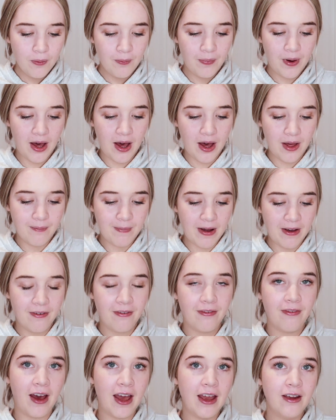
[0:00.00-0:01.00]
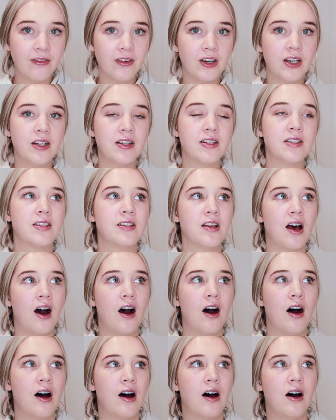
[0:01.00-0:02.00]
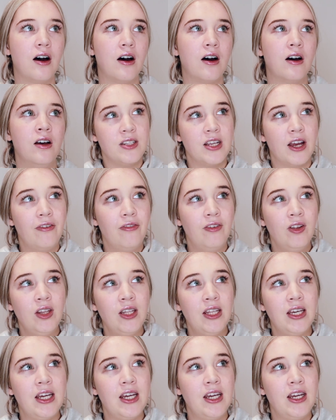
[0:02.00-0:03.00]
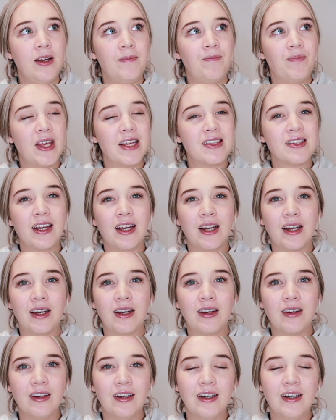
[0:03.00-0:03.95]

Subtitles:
But my favorites are definitely, it's like